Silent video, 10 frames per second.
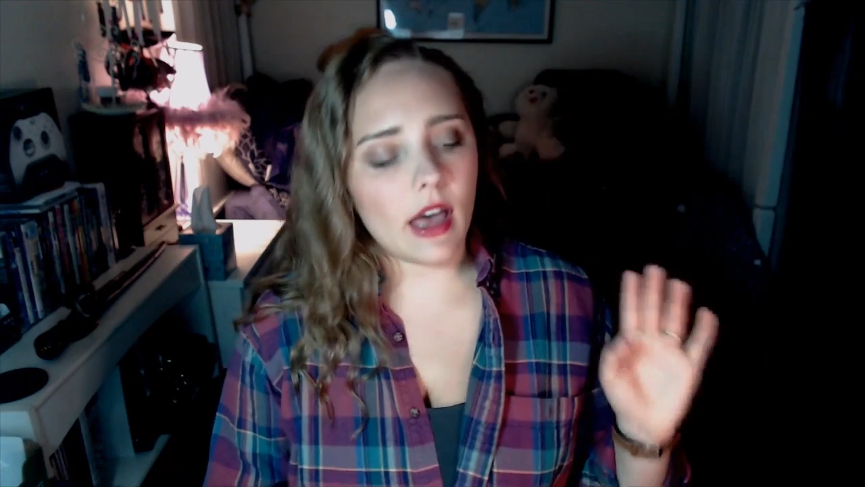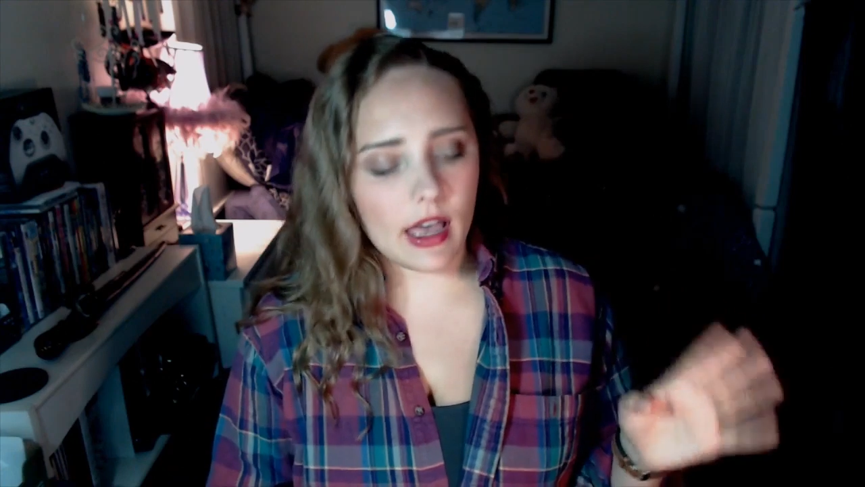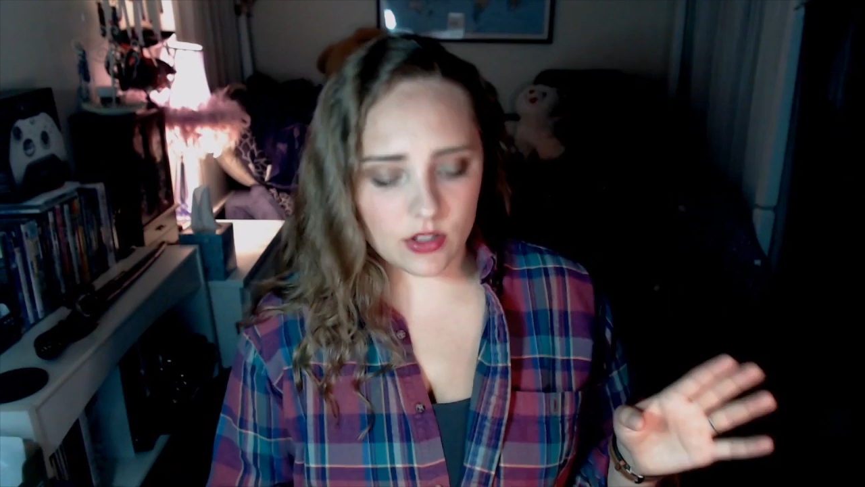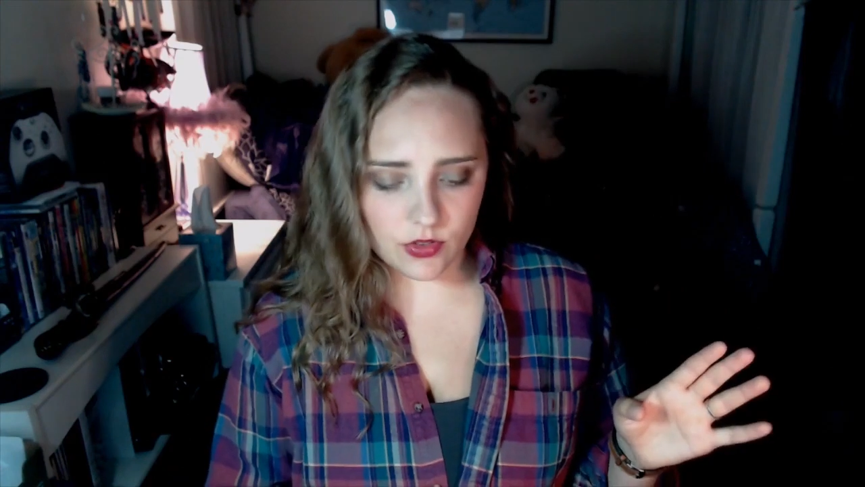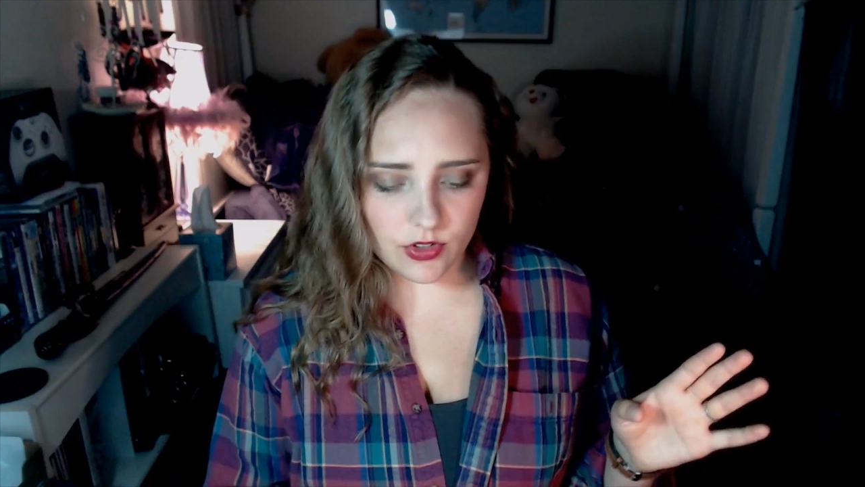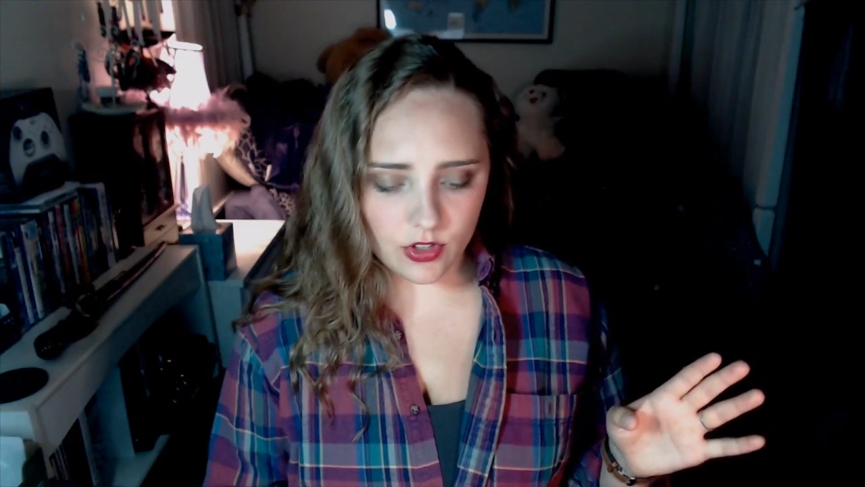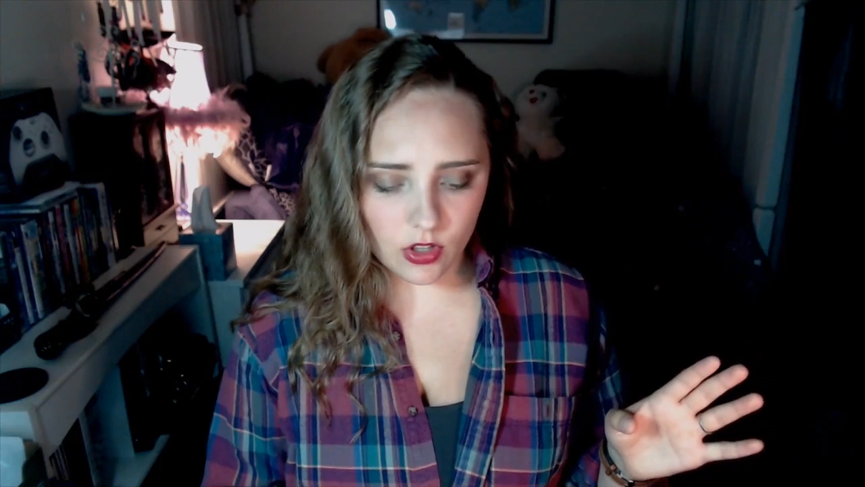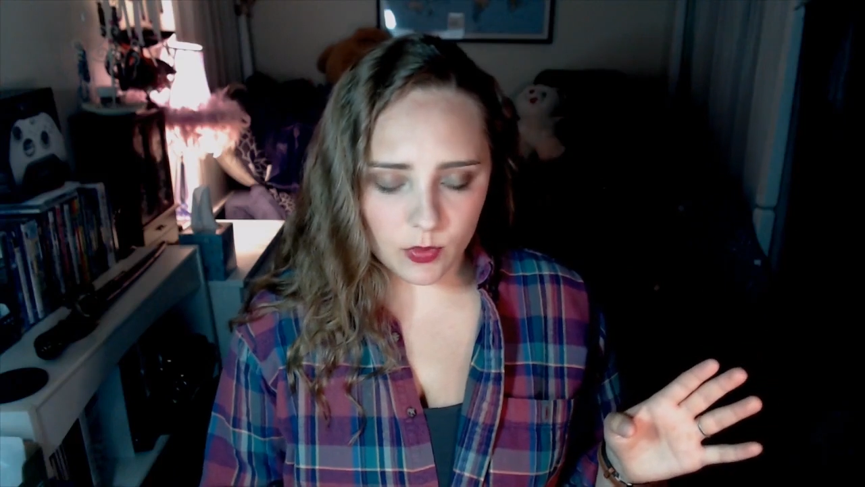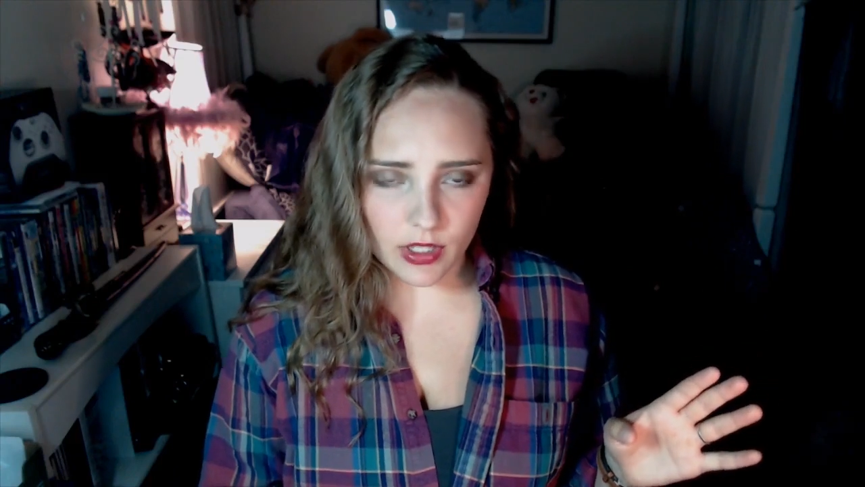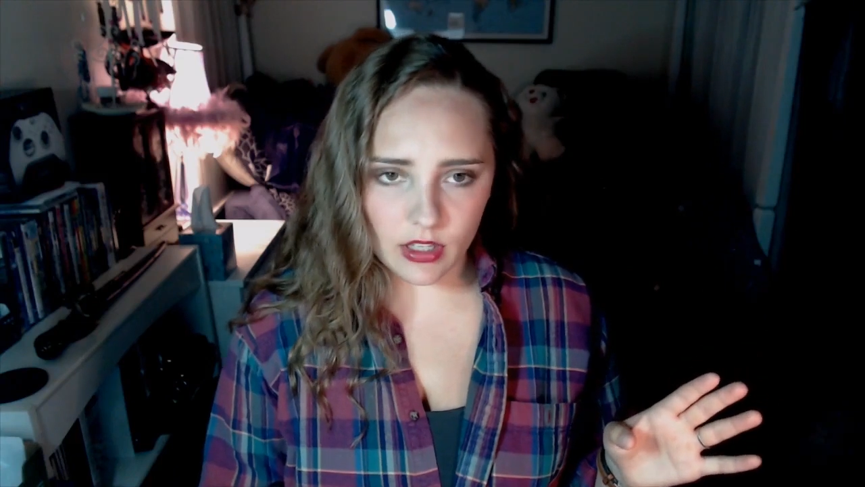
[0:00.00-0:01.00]
As a
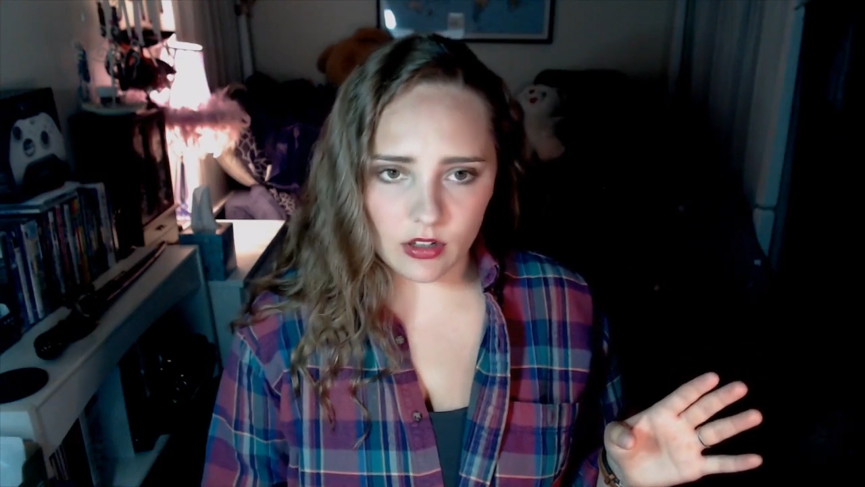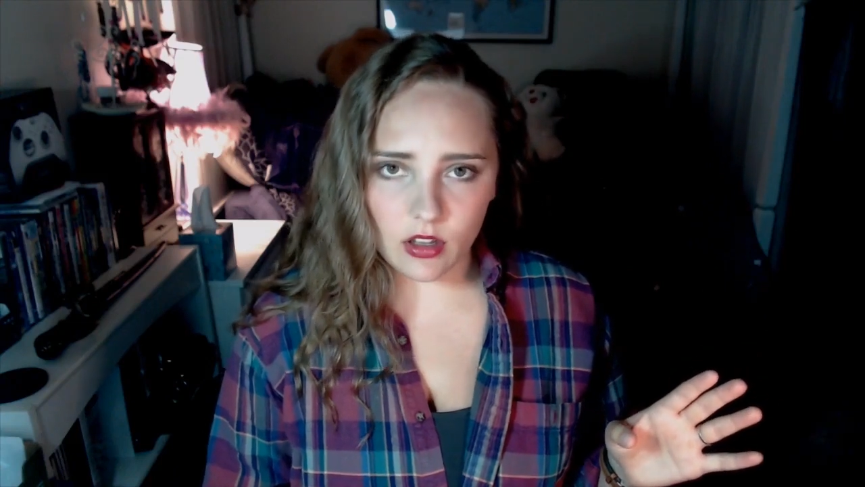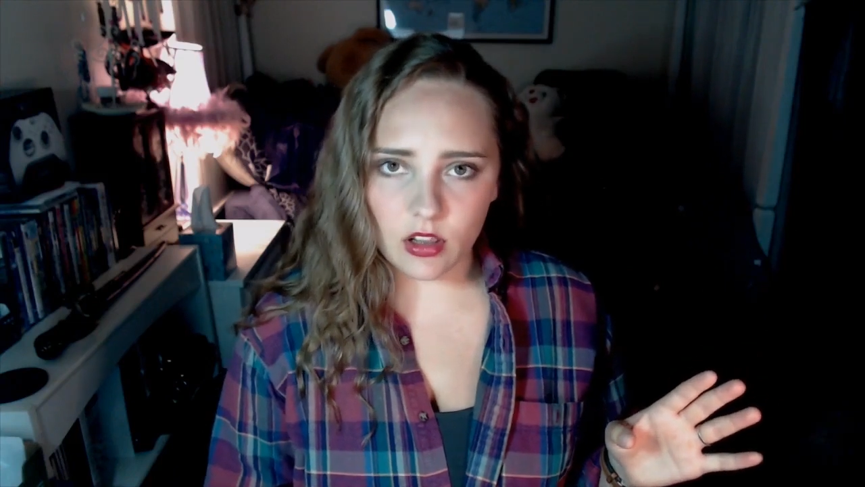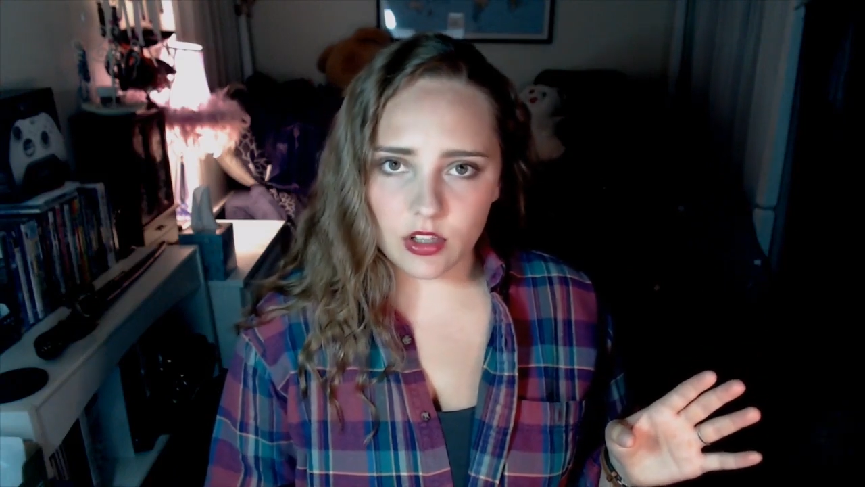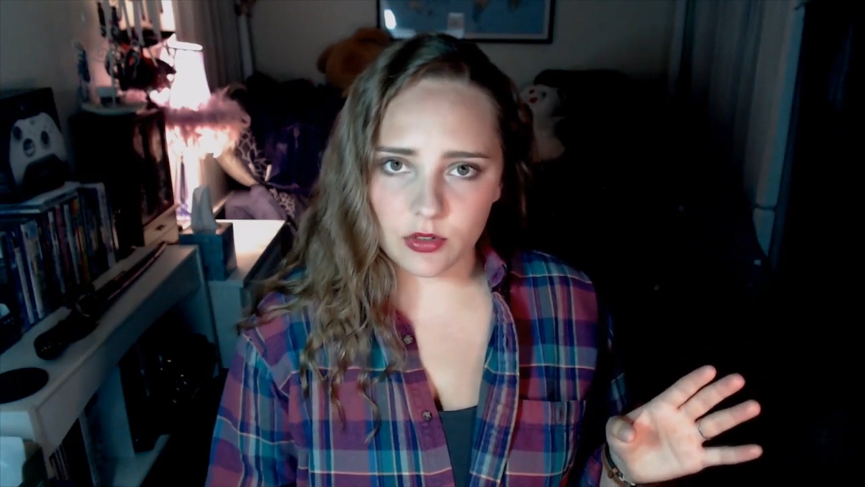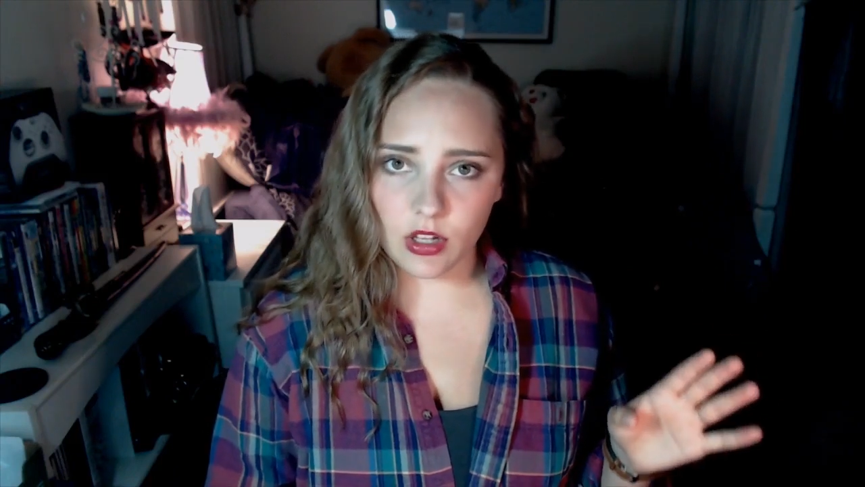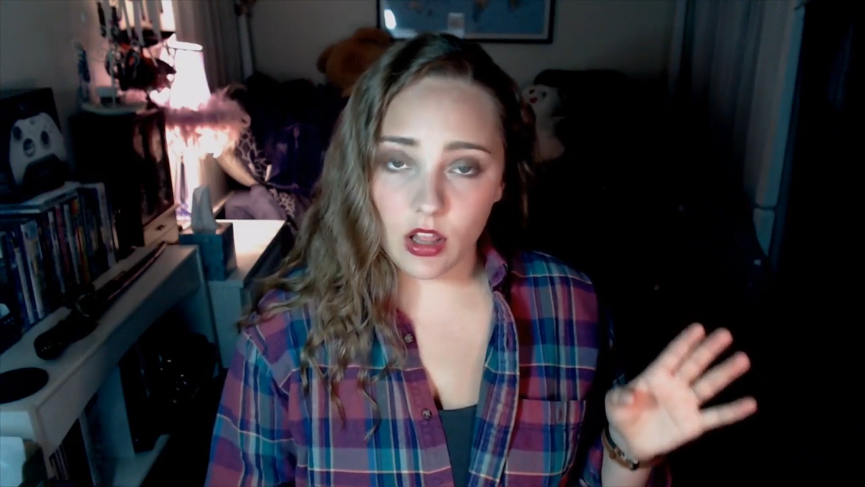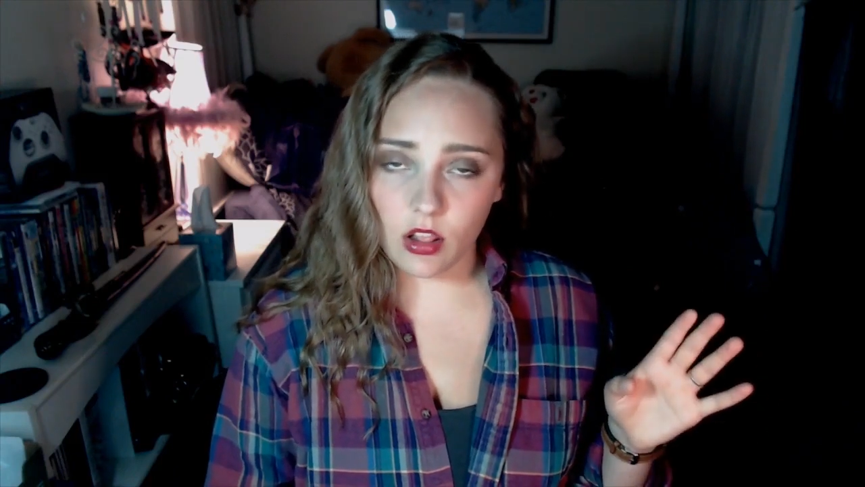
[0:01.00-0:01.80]
result, we can conclude